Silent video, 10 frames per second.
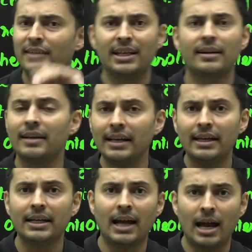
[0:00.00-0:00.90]
whether
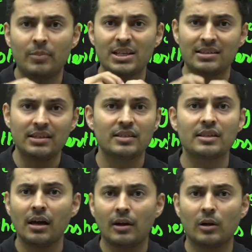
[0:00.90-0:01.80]
re-need happens
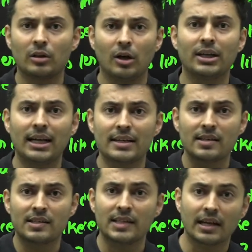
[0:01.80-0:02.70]
this year or not,
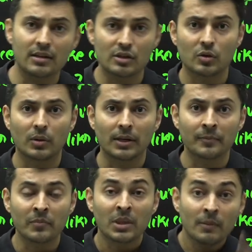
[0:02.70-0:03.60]
that's a second story.
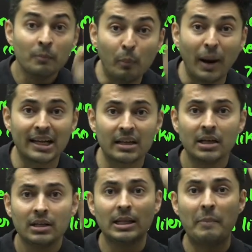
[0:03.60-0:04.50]
But
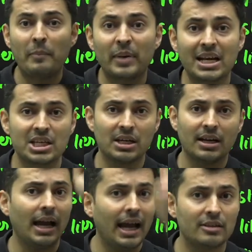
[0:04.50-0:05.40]
the
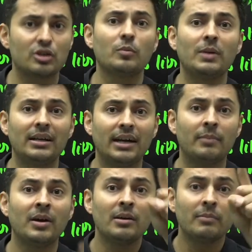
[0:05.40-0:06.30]
pressure has to build up